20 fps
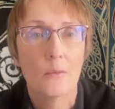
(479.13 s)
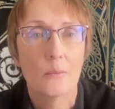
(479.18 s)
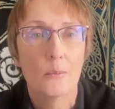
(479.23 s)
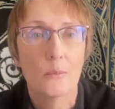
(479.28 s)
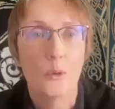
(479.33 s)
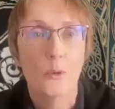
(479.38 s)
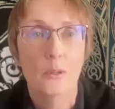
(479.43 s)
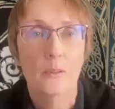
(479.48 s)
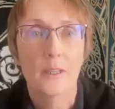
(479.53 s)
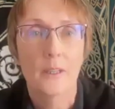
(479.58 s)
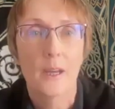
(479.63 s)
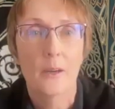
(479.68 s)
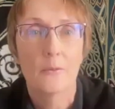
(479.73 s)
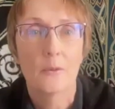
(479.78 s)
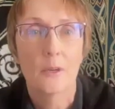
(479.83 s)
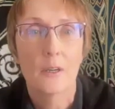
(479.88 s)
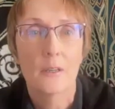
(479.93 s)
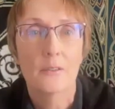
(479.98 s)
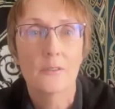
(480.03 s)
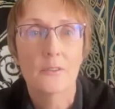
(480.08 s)
important that
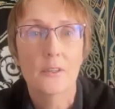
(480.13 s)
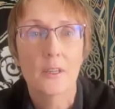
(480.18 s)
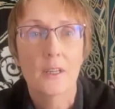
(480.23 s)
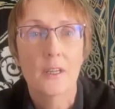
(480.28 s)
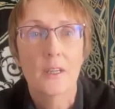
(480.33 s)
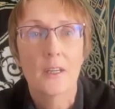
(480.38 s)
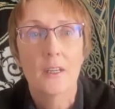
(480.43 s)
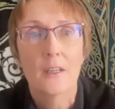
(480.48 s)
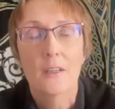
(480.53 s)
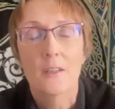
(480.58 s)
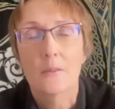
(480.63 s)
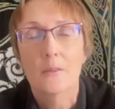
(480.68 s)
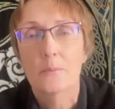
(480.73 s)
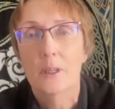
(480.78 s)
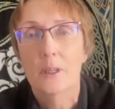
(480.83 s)
was, mm-hmm.